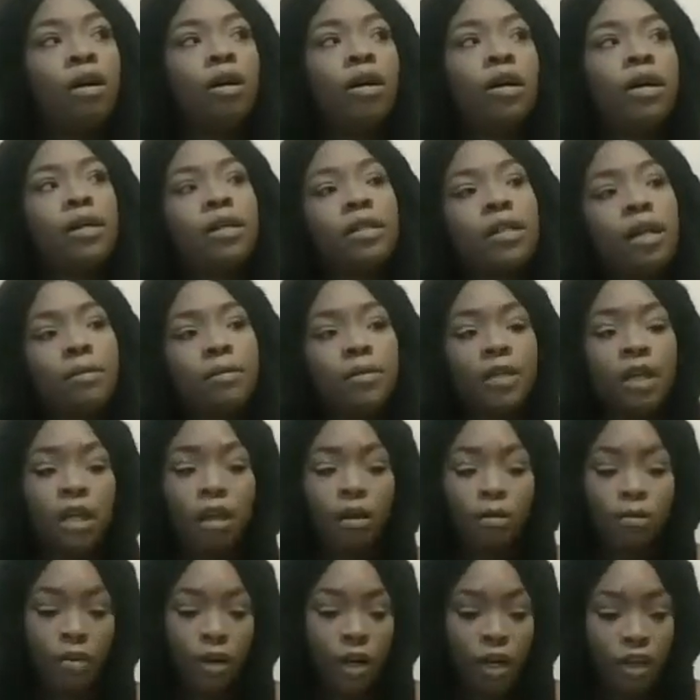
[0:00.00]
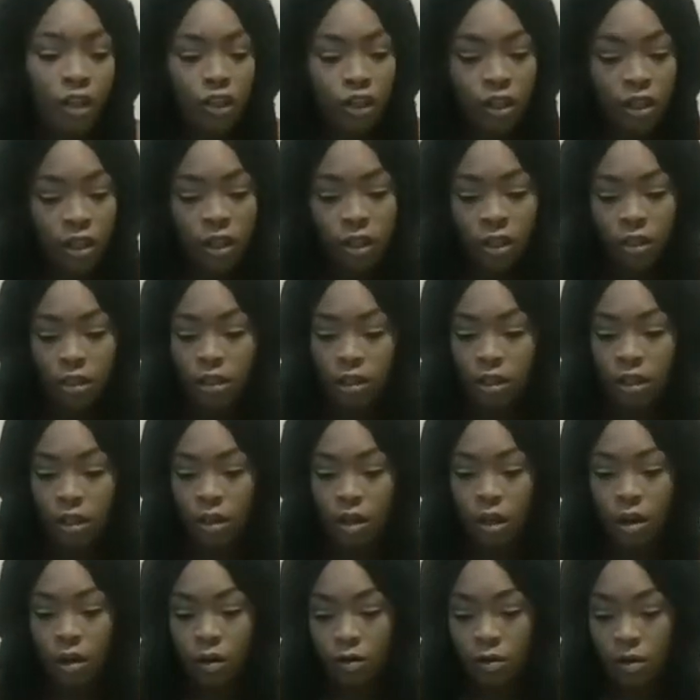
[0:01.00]
some celebrations,
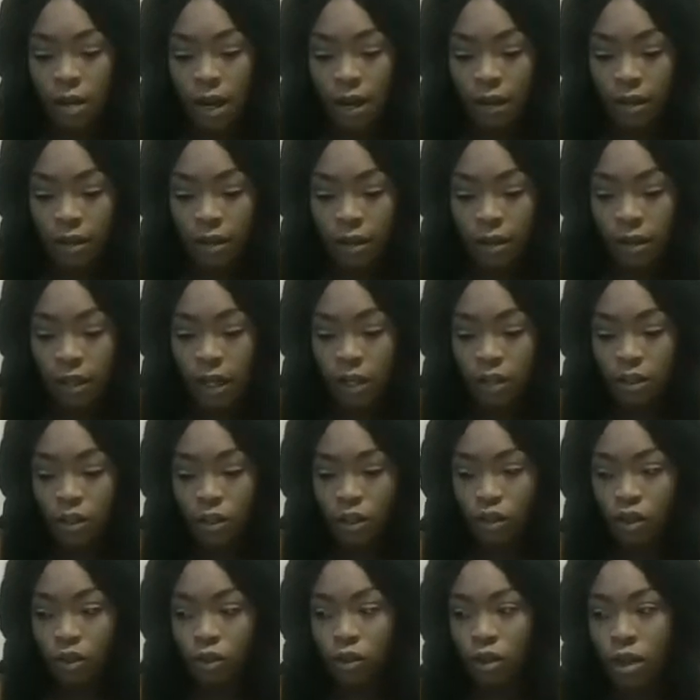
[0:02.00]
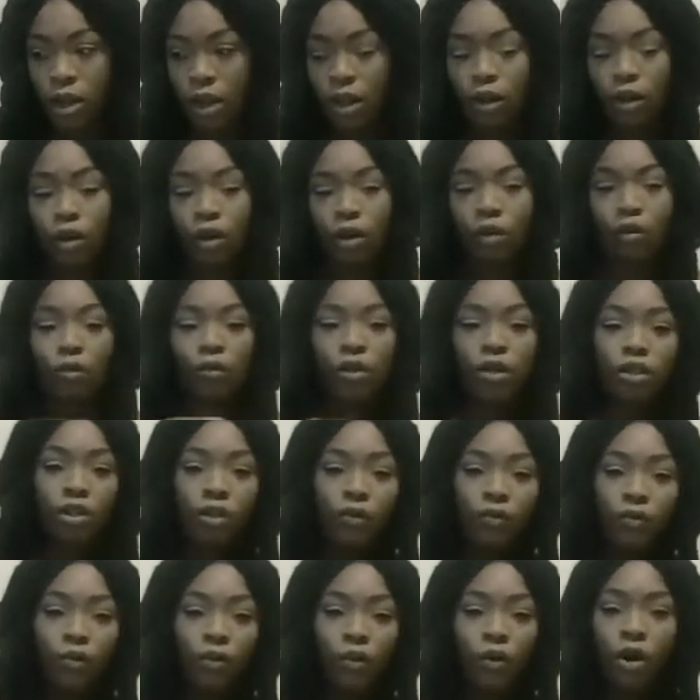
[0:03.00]
like the things that you're like, wishing
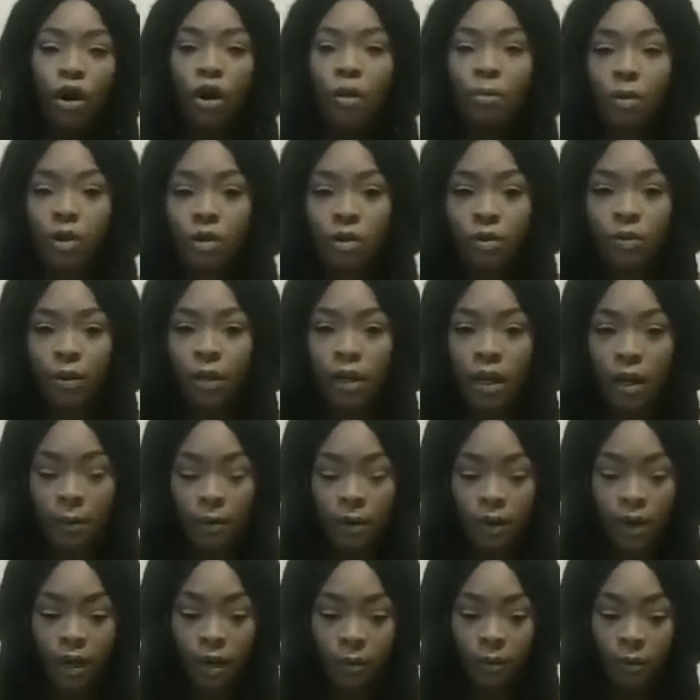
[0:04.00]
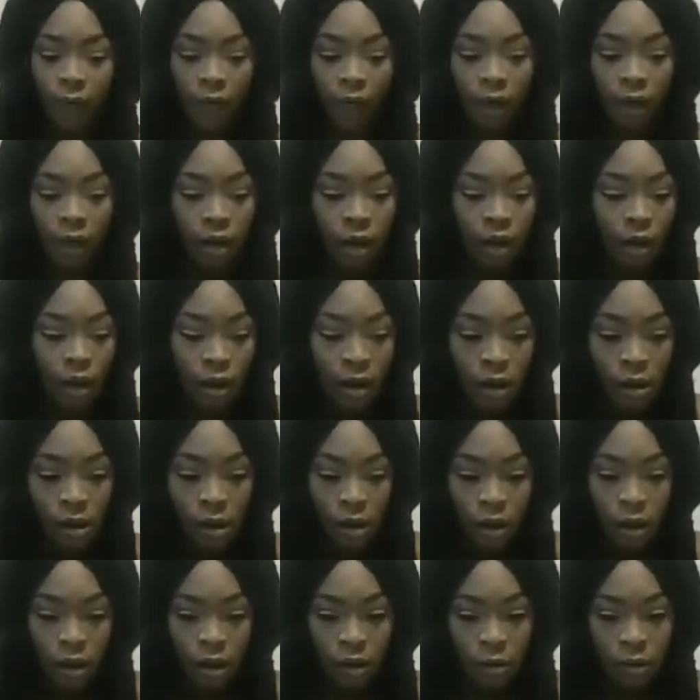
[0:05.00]
for almost being able to come in,
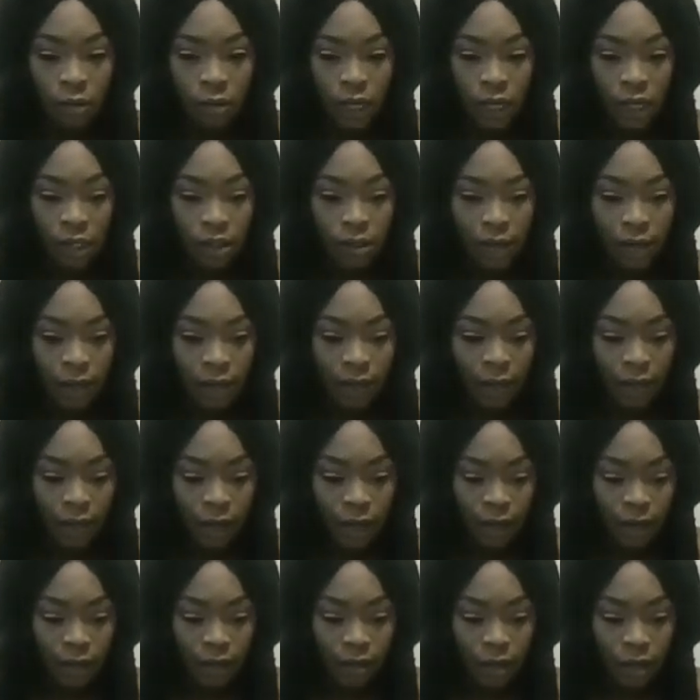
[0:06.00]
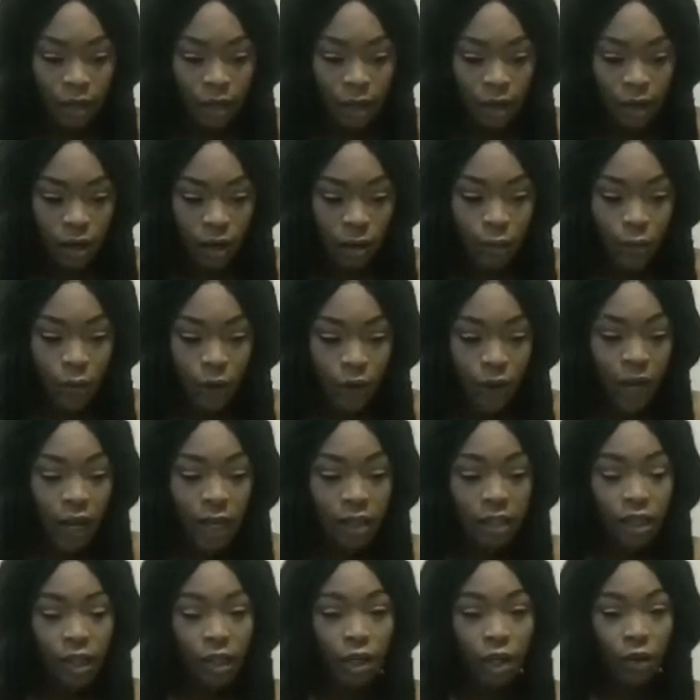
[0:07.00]
things like that. But I
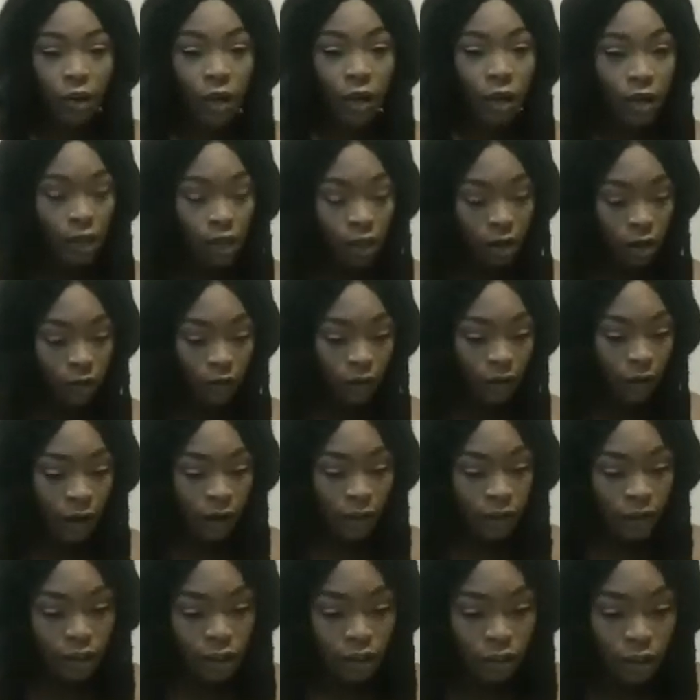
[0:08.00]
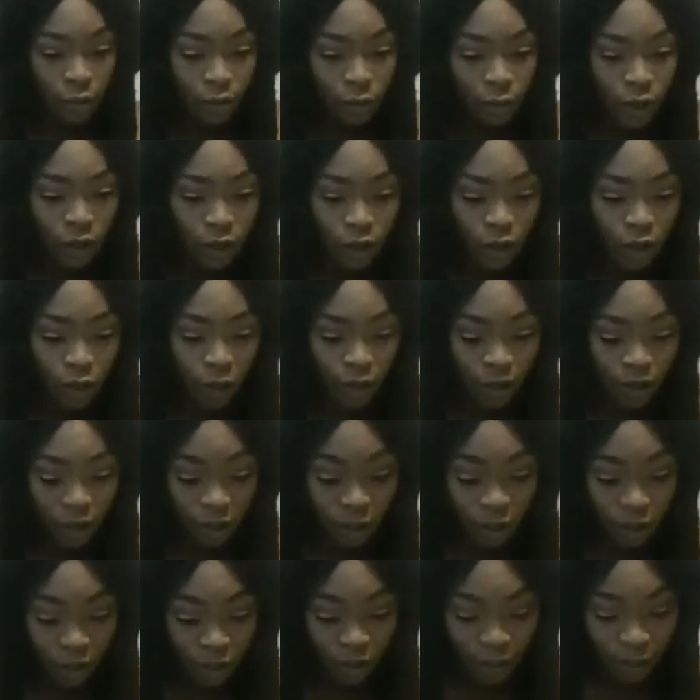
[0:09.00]
did go ahead and clarify this, so I'm going to go ahead
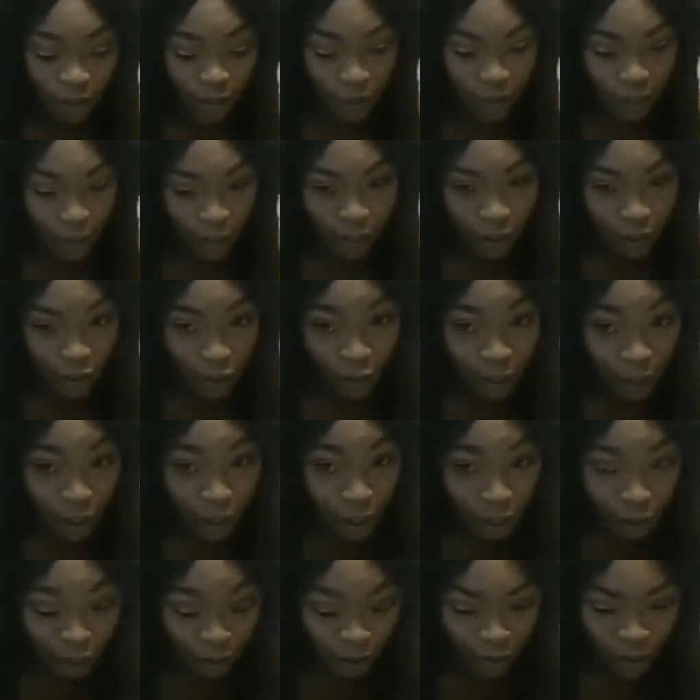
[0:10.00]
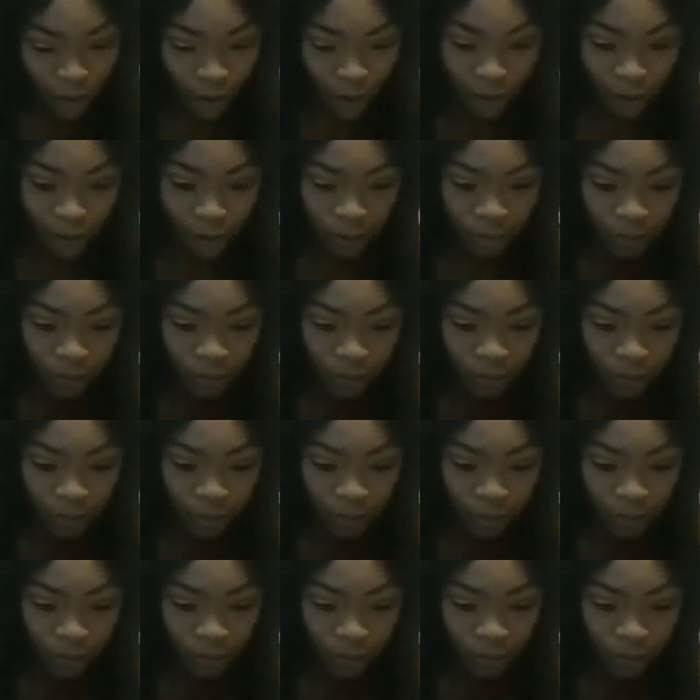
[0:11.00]
and tap into what I clarified.